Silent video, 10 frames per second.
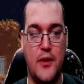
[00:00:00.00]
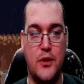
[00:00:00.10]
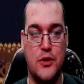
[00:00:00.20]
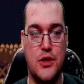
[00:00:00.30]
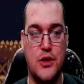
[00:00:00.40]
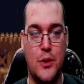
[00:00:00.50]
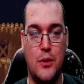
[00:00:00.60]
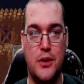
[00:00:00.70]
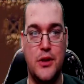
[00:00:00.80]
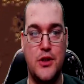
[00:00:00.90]
that'll just
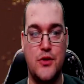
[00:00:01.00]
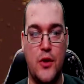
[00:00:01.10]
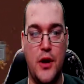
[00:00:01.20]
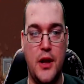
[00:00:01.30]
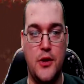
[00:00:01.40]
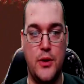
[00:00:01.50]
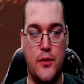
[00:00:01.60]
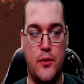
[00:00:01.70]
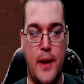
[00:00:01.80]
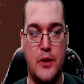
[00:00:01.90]
totally destroy you, and you'll
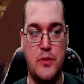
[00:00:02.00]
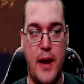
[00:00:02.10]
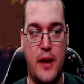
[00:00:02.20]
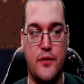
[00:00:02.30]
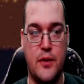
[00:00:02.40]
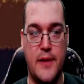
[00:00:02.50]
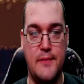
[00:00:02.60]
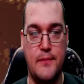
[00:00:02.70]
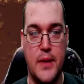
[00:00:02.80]
never bounce back from it.